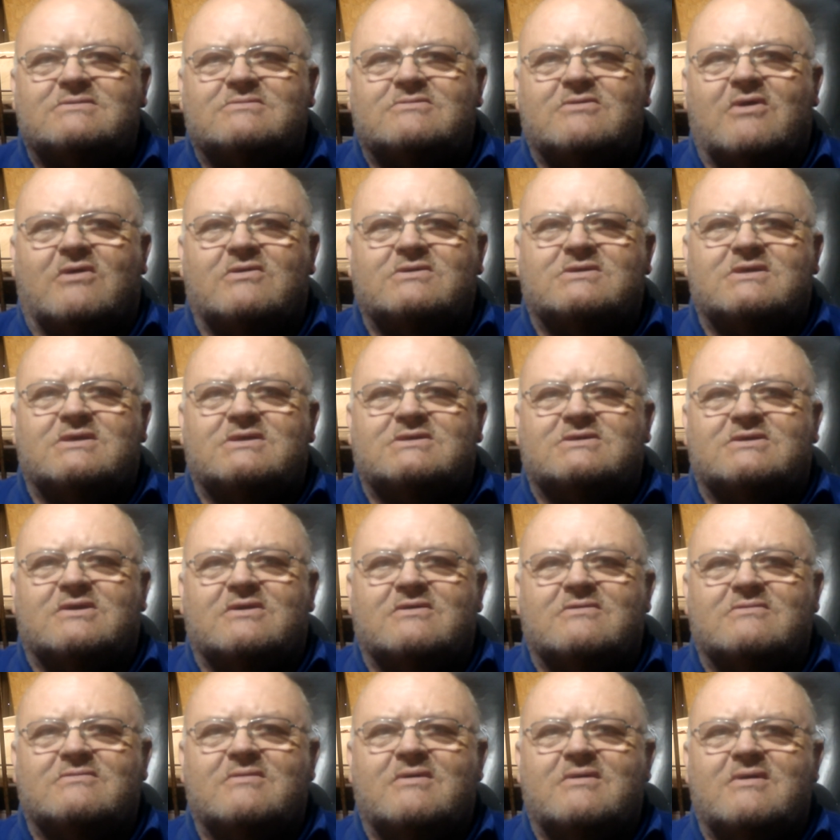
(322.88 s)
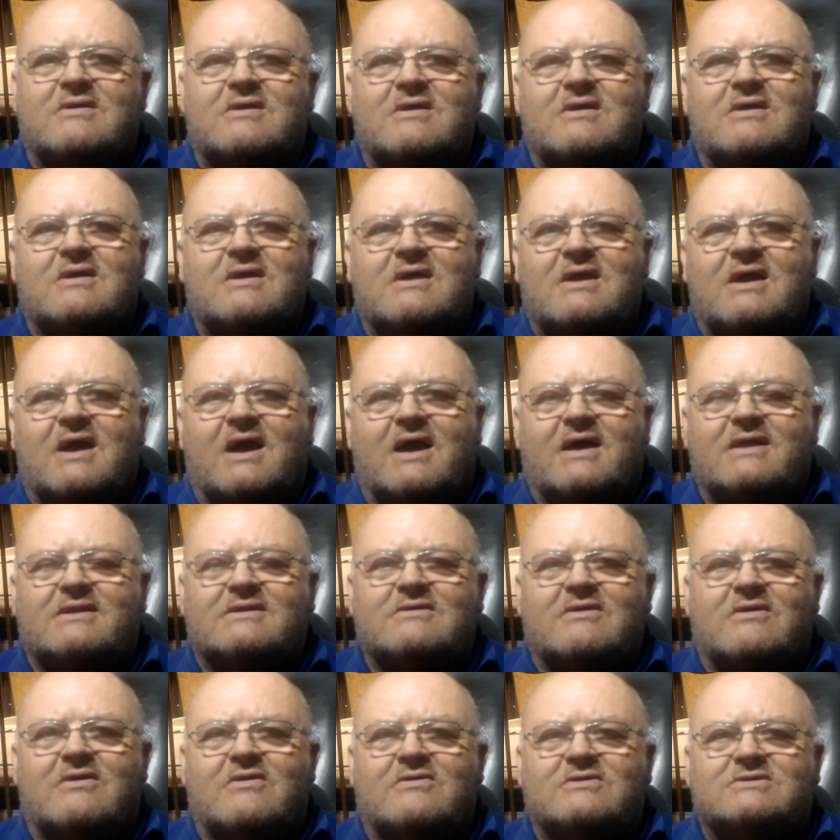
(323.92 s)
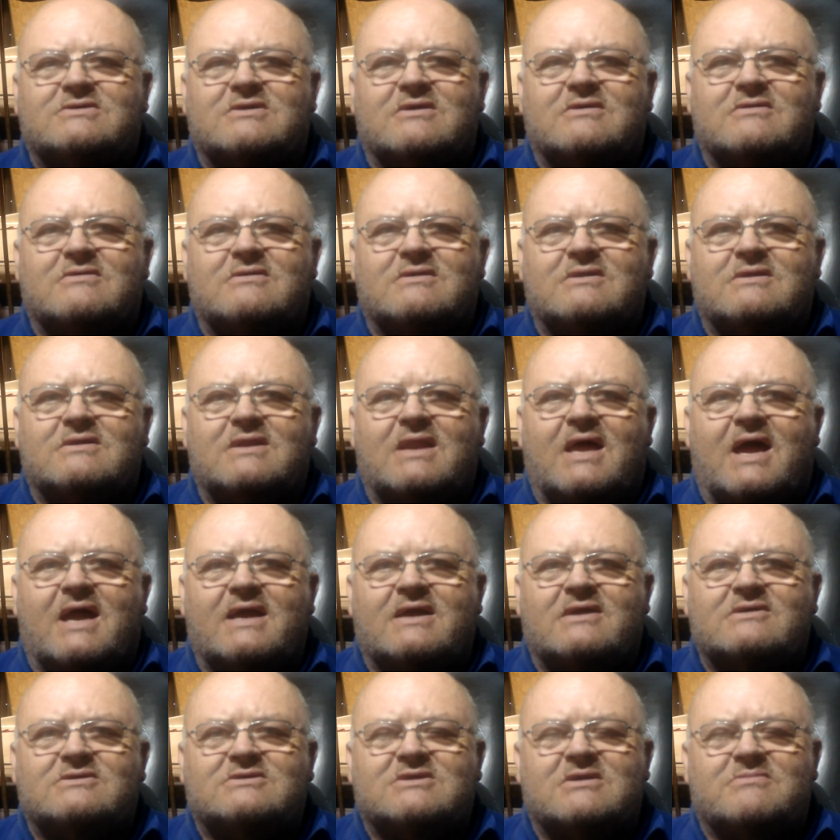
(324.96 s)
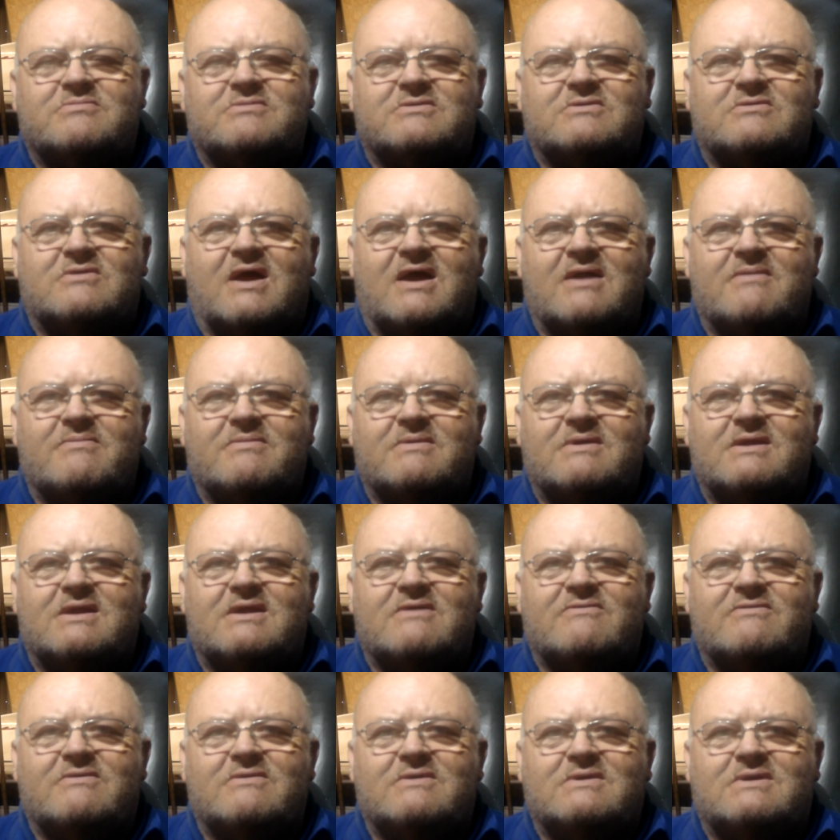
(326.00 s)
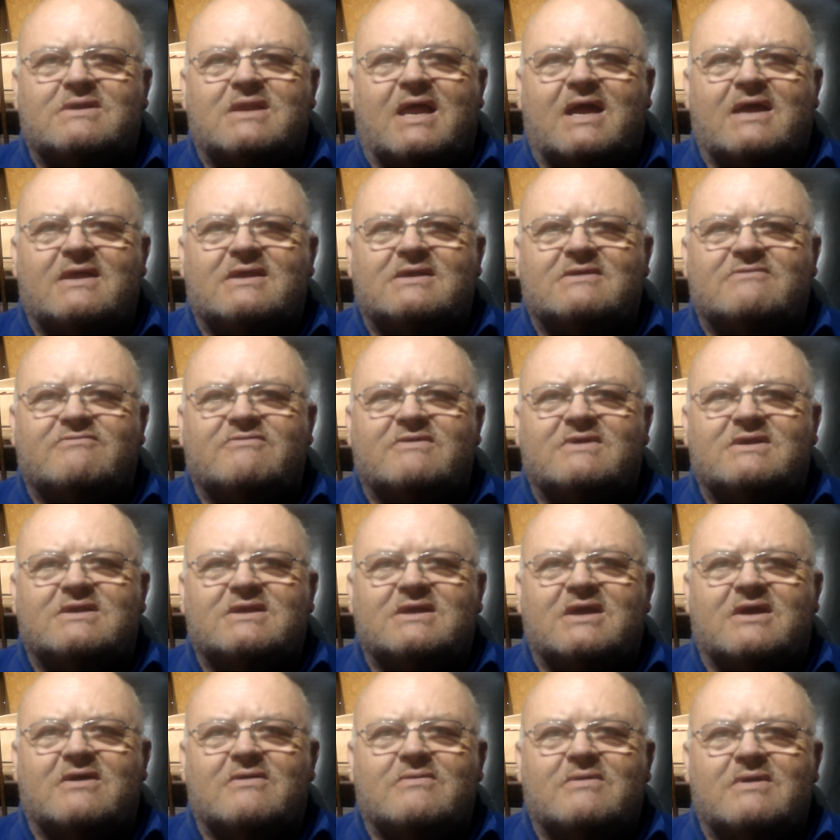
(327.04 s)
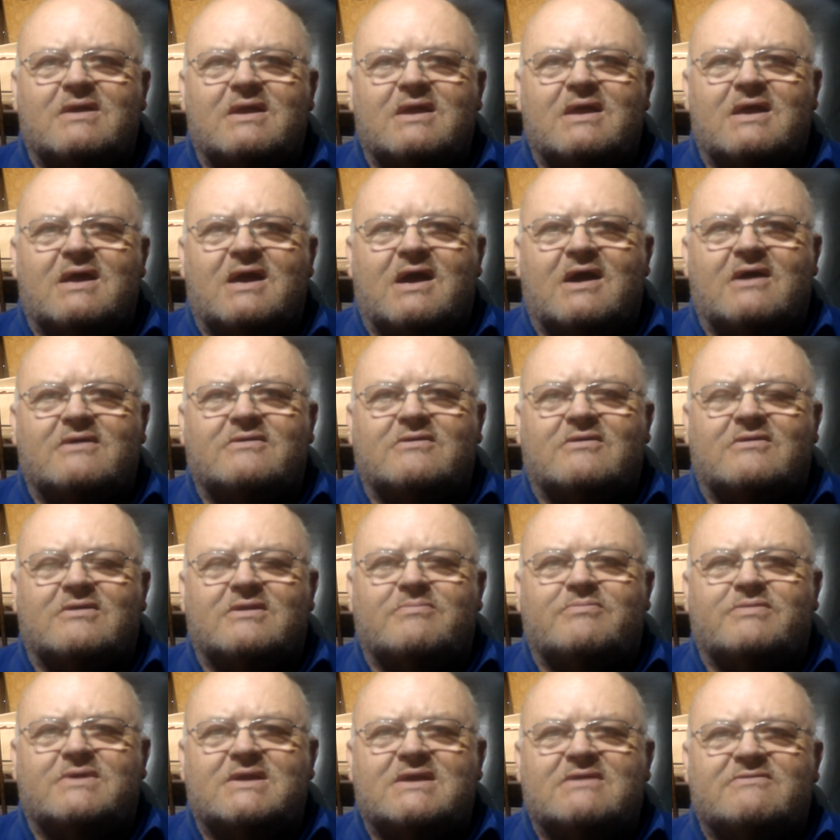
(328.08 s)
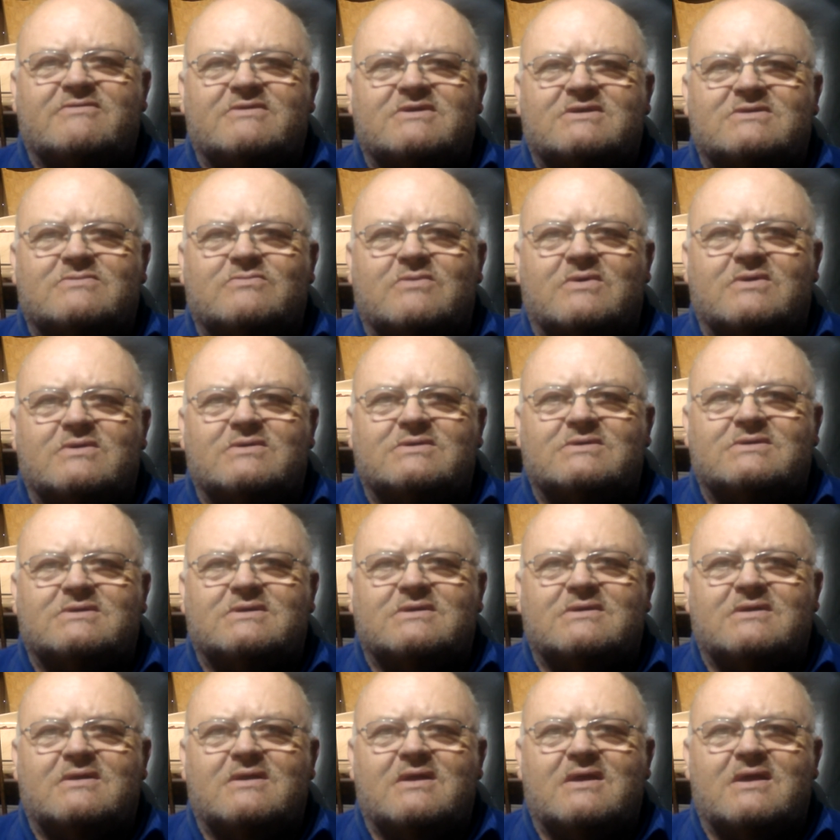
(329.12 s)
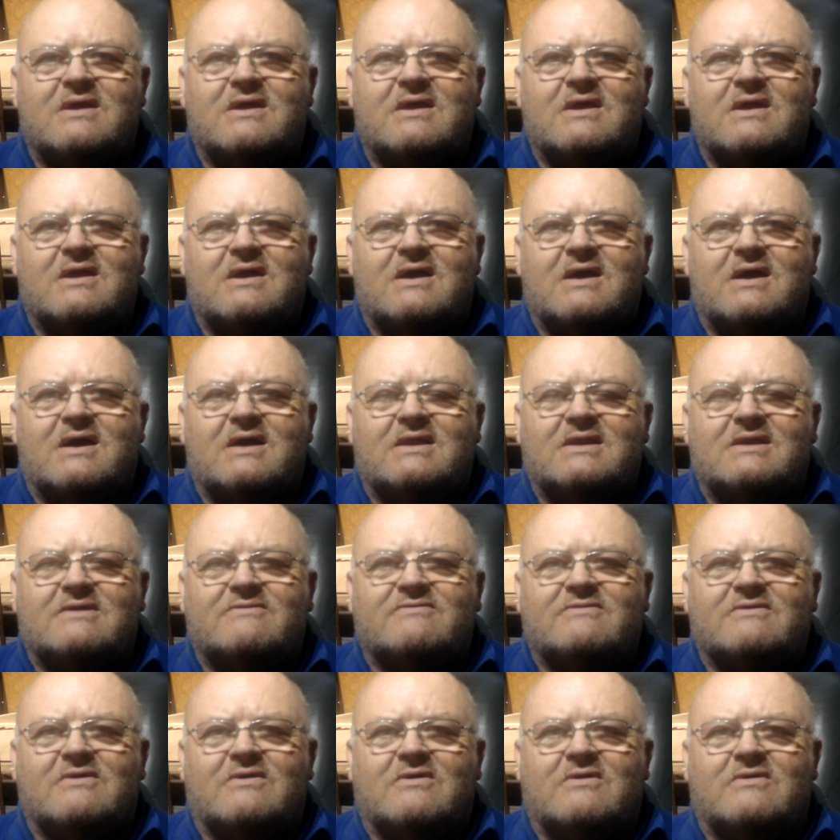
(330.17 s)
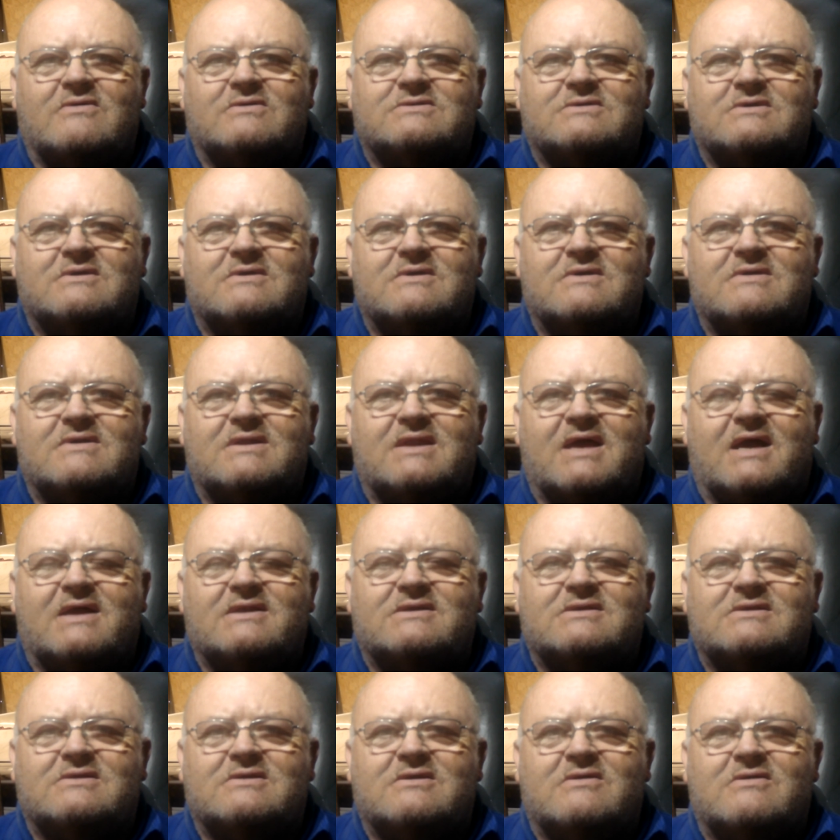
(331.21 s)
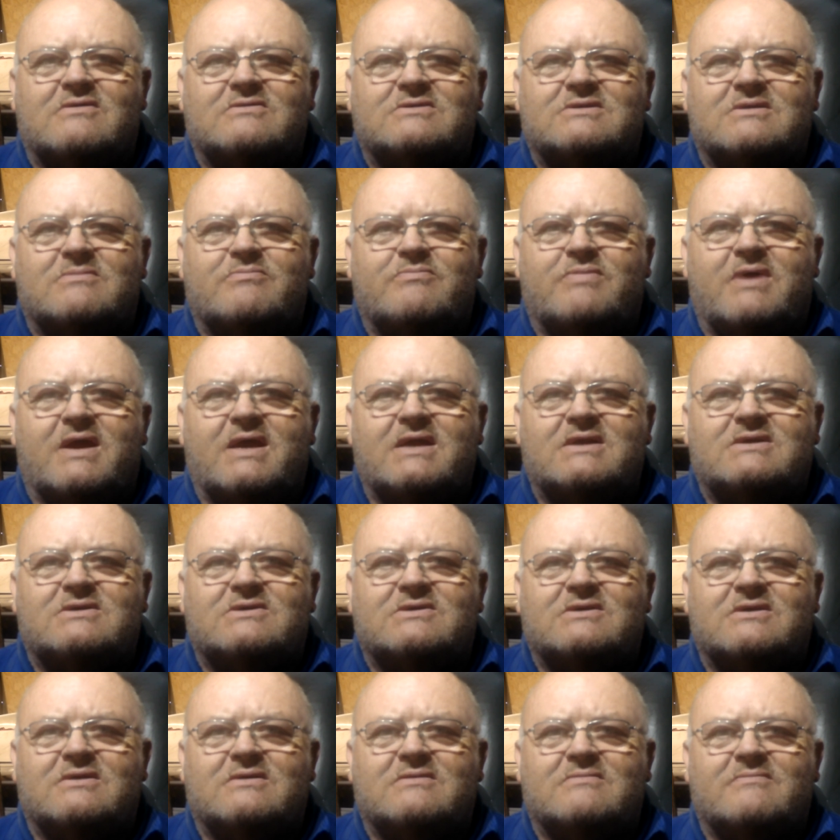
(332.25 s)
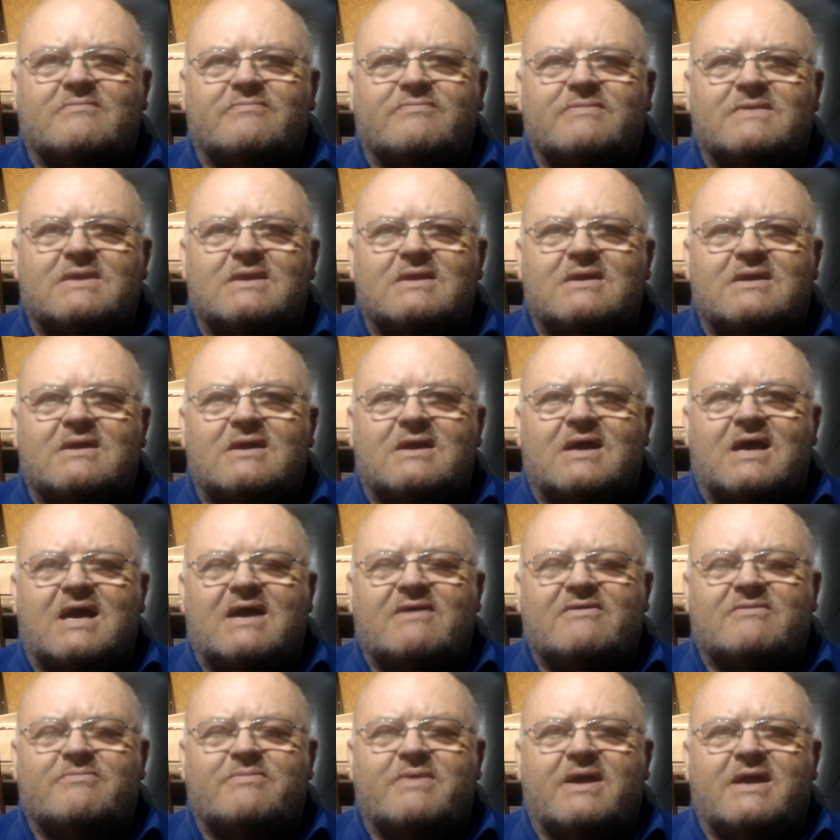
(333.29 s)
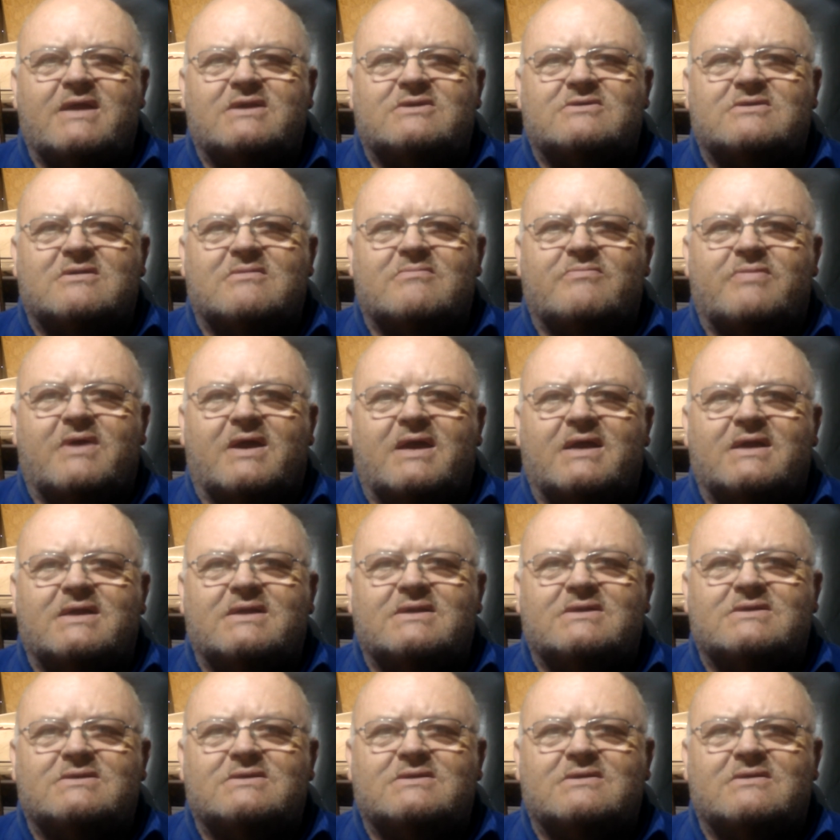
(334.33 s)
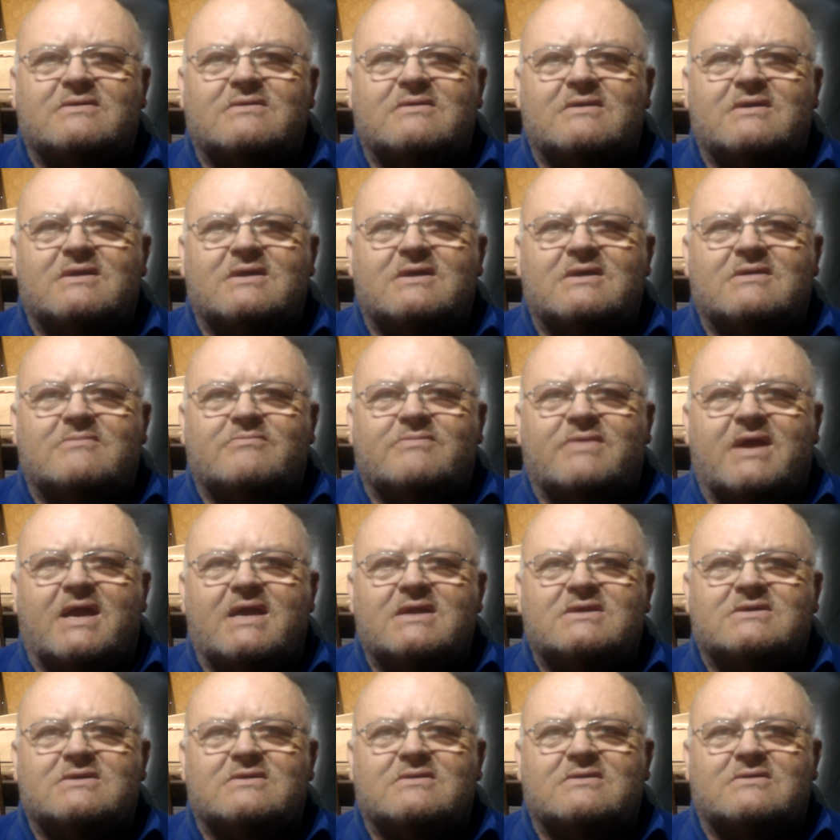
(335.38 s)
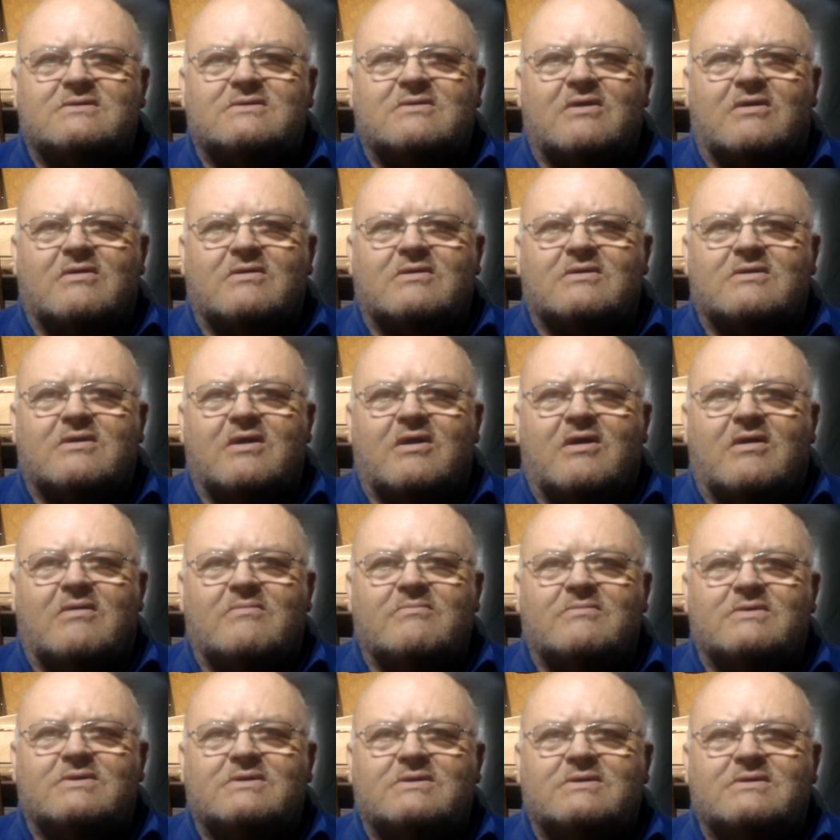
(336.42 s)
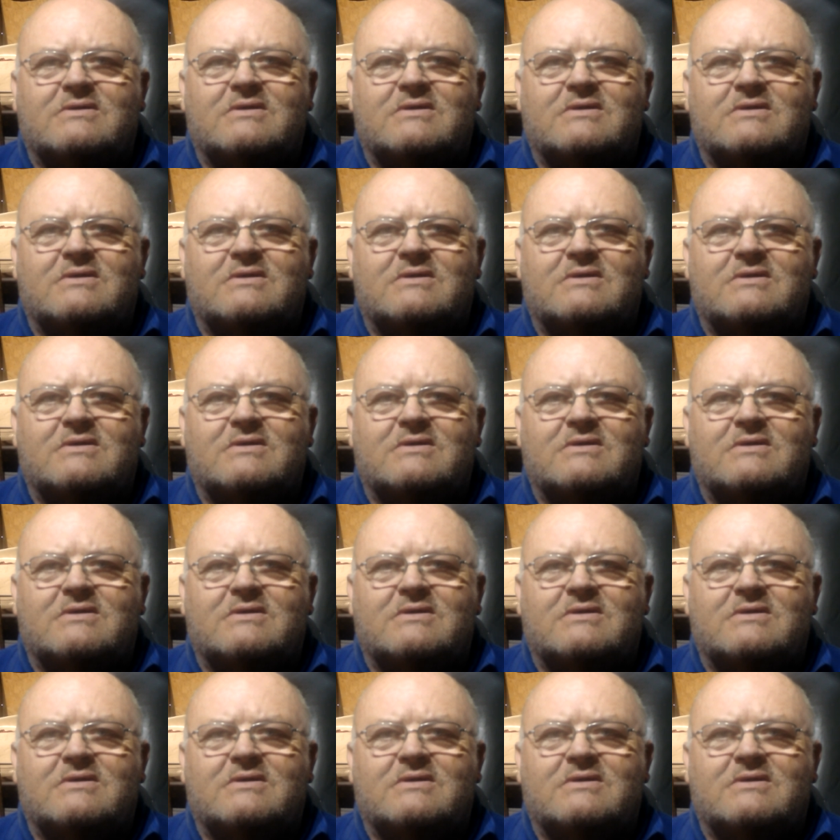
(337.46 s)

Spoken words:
Talk to you soon, and also like and subscribe if you like this video and all the previous ones. And if also you'd like to go to Patreon, I have a Patreon page, patreon.com